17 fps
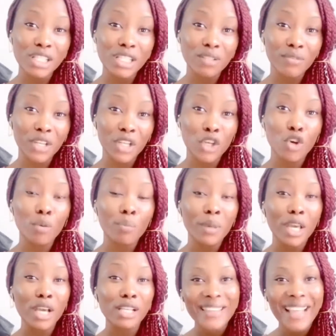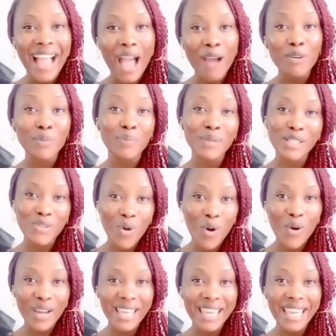this video because I will be
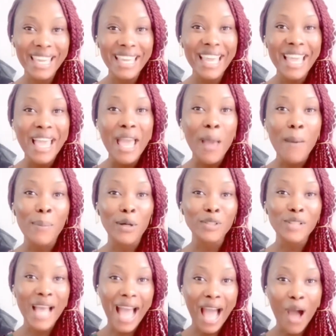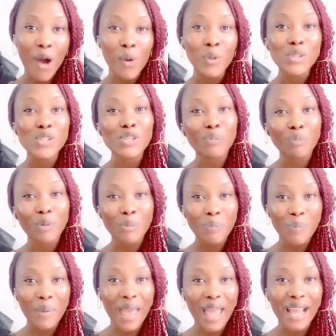talking about how to
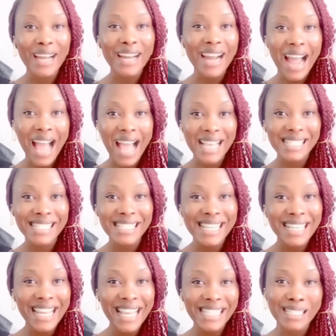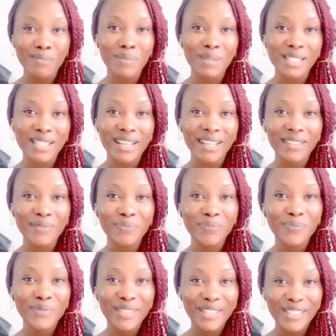prepare as an exhibitor.
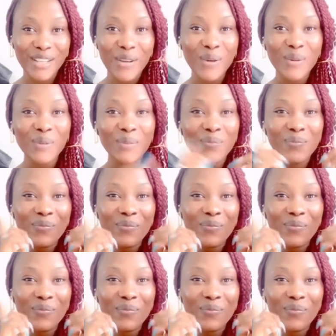So